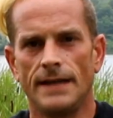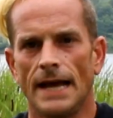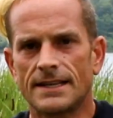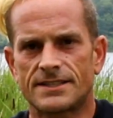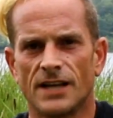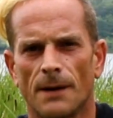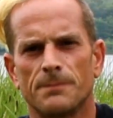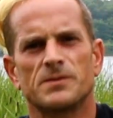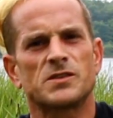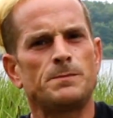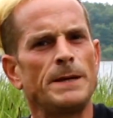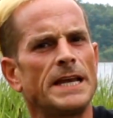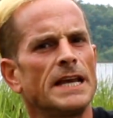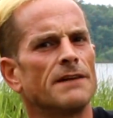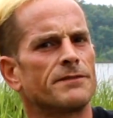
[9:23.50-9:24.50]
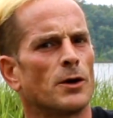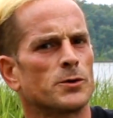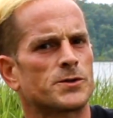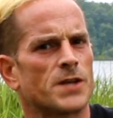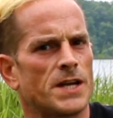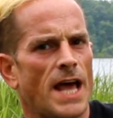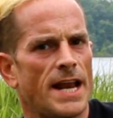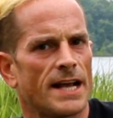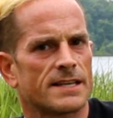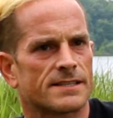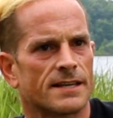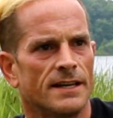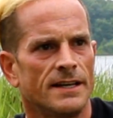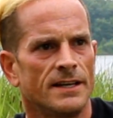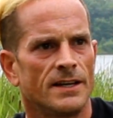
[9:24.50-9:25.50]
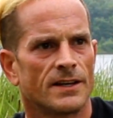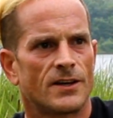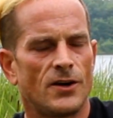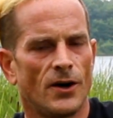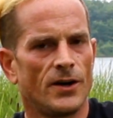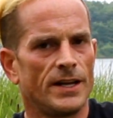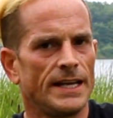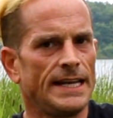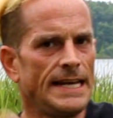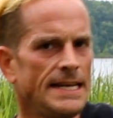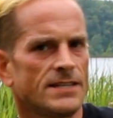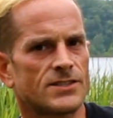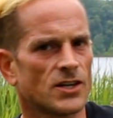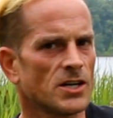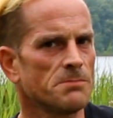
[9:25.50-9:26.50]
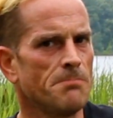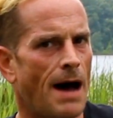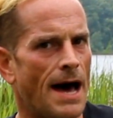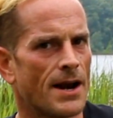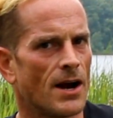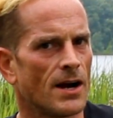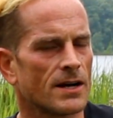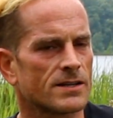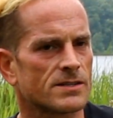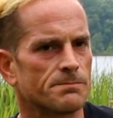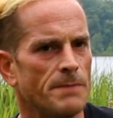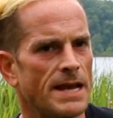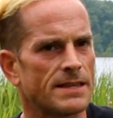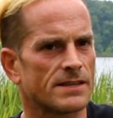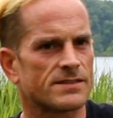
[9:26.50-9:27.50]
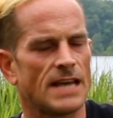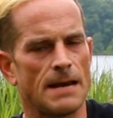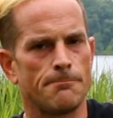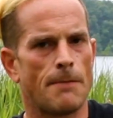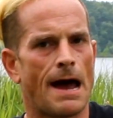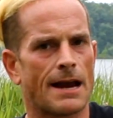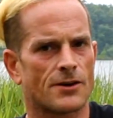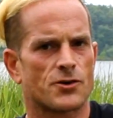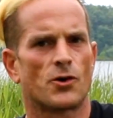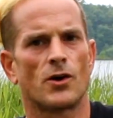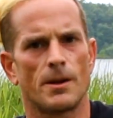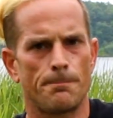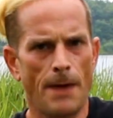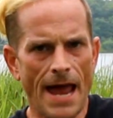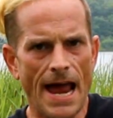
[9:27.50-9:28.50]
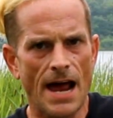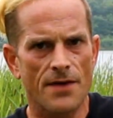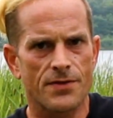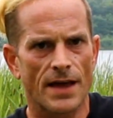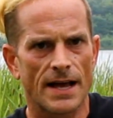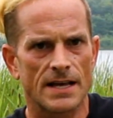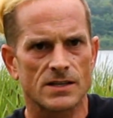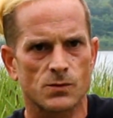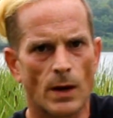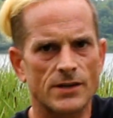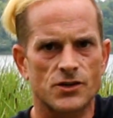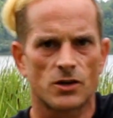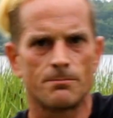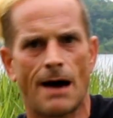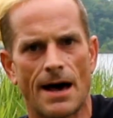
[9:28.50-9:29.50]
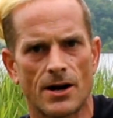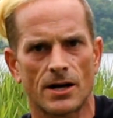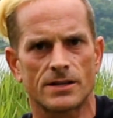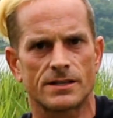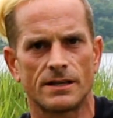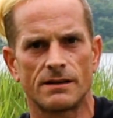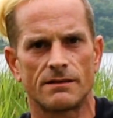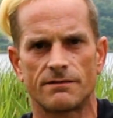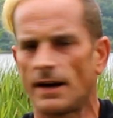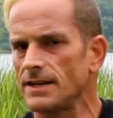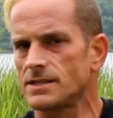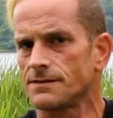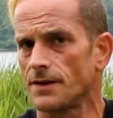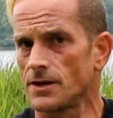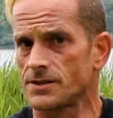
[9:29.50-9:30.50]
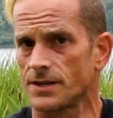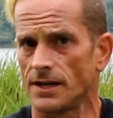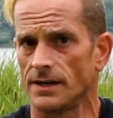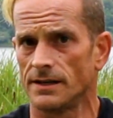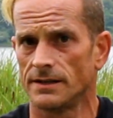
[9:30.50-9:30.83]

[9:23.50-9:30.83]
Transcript: Next up, speaking of those genetics, could eastern monarchs make the same migratory path as western monarchs and vice versa?